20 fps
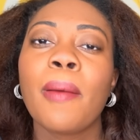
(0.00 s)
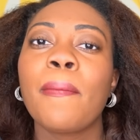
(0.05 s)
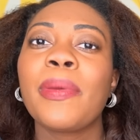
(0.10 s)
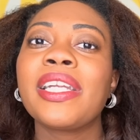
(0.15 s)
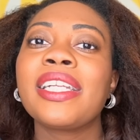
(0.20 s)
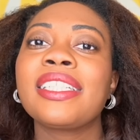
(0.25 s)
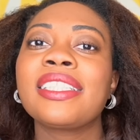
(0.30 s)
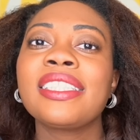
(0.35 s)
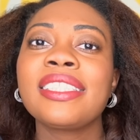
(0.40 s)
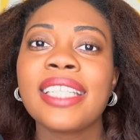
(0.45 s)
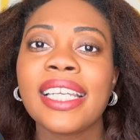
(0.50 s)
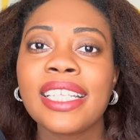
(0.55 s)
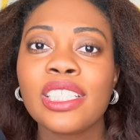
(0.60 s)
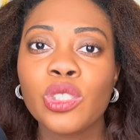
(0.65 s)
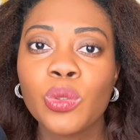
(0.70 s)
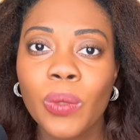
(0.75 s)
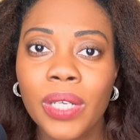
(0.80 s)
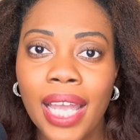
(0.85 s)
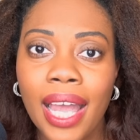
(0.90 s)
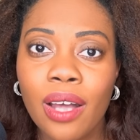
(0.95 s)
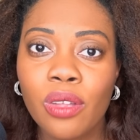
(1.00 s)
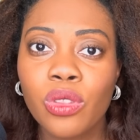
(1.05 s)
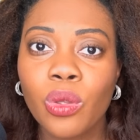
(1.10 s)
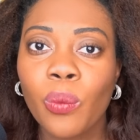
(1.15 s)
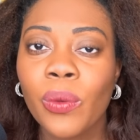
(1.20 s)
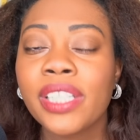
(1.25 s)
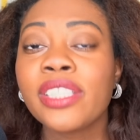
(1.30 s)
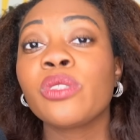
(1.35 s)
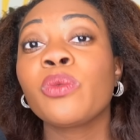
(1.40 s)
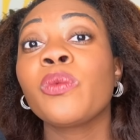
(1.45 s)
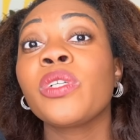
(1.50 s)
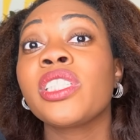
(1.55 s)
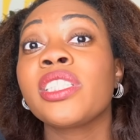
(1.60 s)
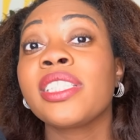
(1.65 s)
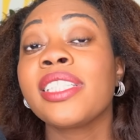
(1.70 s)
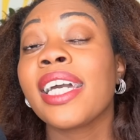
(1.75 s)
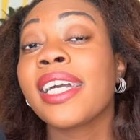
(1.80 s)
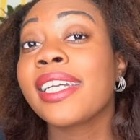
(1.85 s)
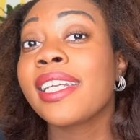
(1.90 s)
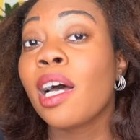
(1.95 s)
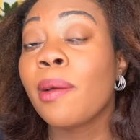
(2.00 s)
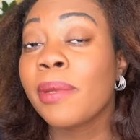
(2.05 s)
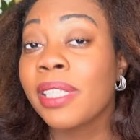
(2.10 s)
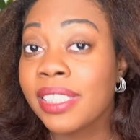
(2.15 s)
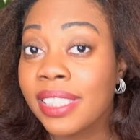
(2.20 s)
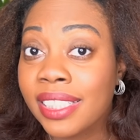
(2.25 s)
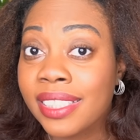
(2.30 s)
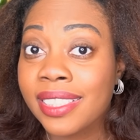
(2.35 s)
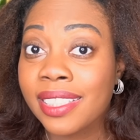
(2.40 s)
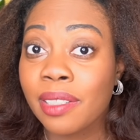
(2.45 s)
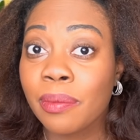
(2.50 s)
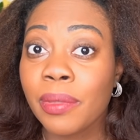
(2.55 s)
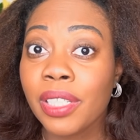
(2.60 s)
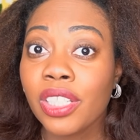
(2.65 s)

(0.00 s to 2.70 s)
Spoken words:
but it doesn't take into account the ways in which the economic system